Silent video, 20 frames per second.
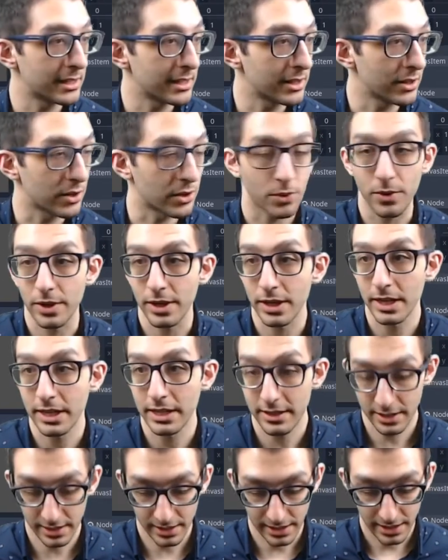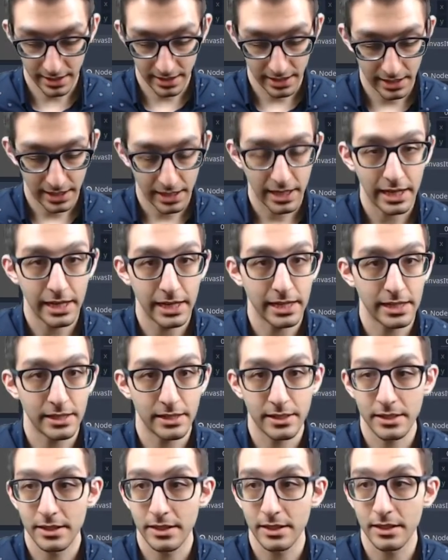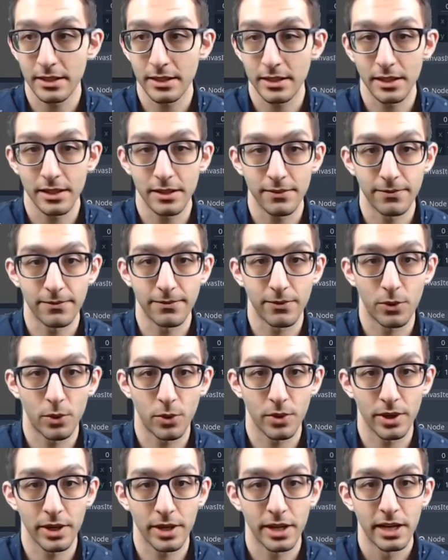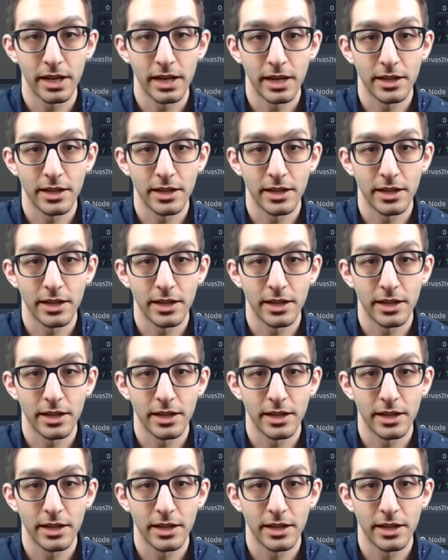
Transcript: in the coordinates, 864.